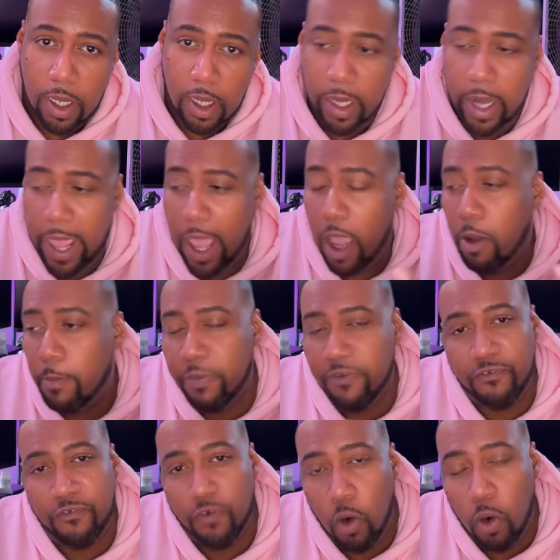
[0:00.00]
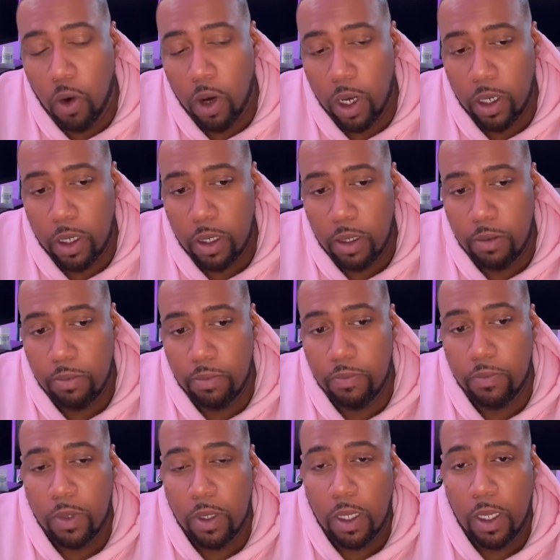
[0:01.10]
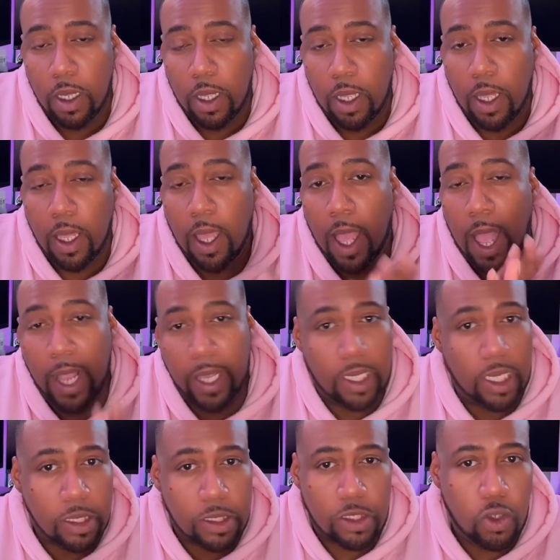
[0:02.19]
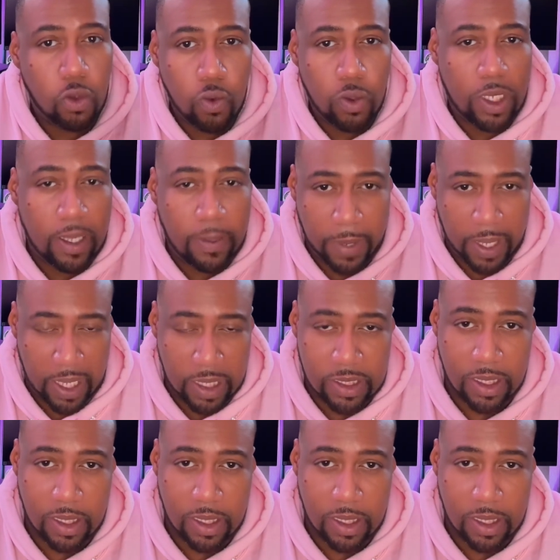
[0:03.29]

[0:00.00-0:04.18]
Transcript: Now, before I get too deep into